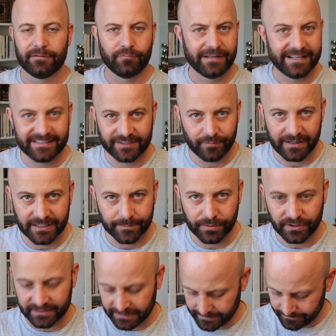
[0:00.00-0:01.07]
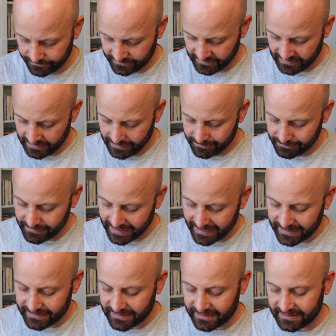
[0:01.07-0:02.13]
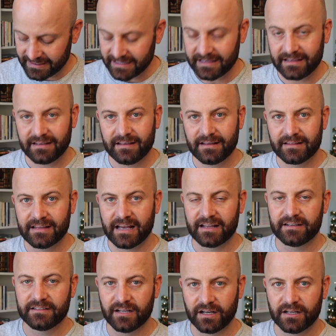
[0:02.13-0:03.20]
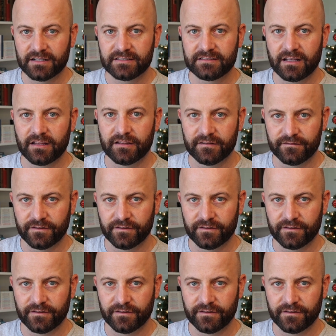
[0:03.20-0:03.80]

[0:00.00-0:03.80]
easy way to put it, make the thing that does the